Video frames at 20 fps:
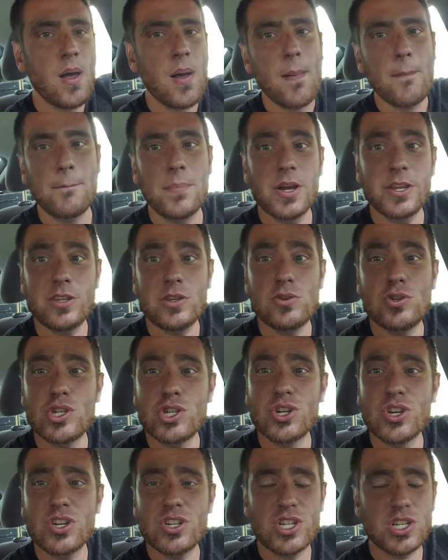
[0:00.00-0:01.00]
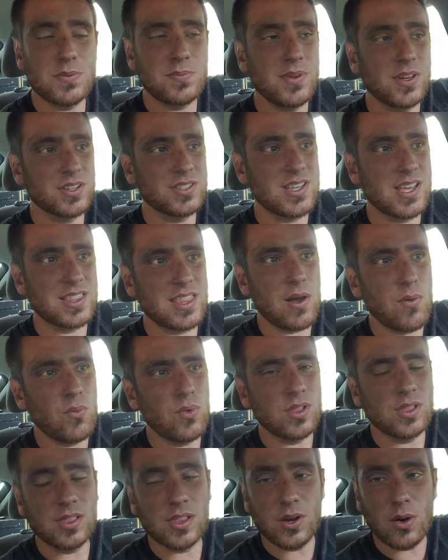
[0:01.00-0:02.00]
But you should just be able to take that one
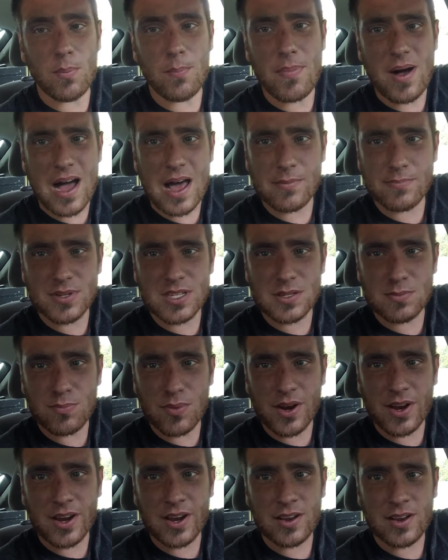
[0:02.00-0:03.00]
little bottom spring